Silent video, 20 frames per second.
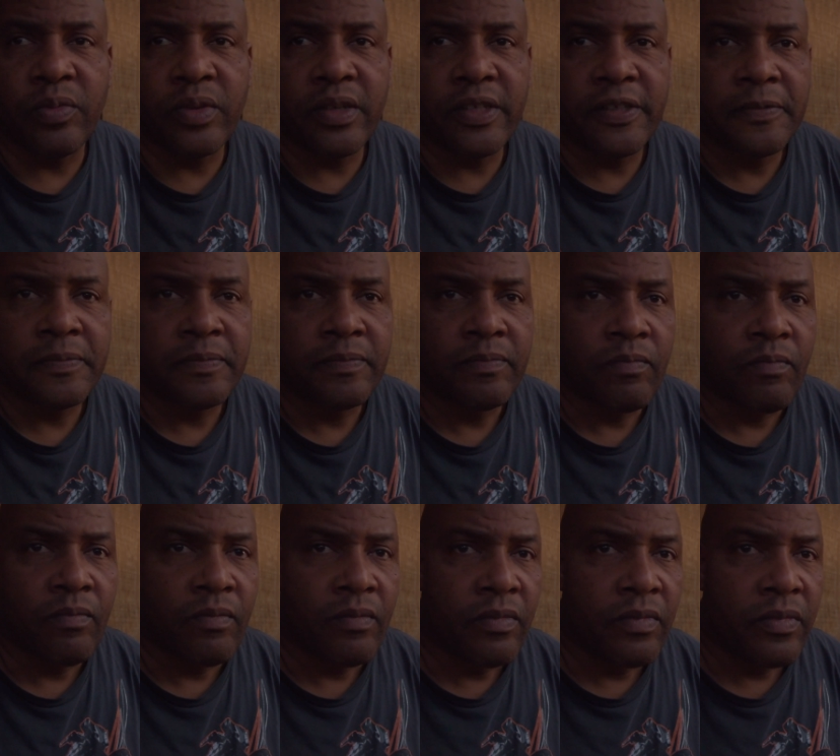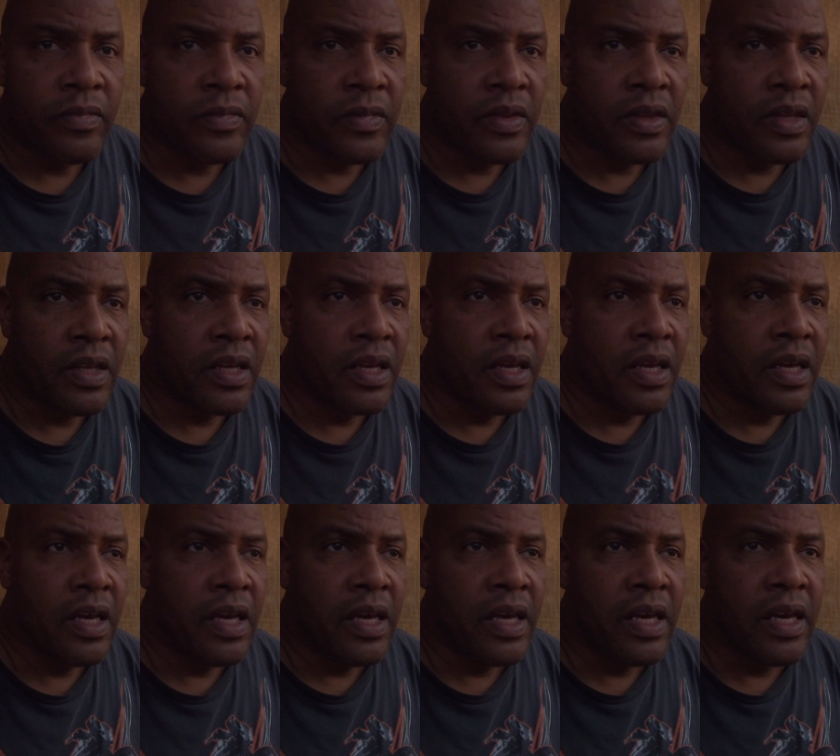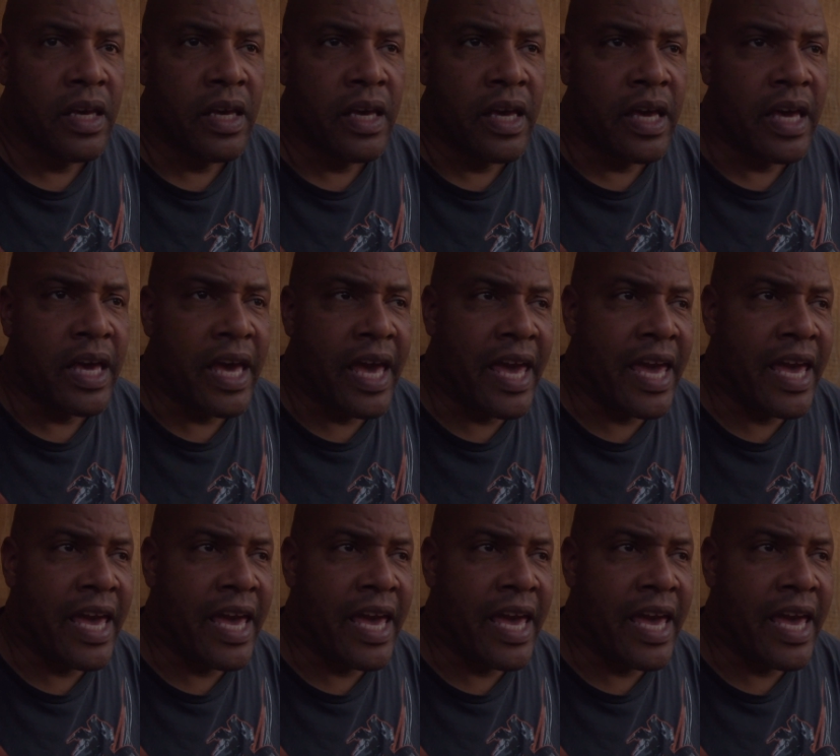One.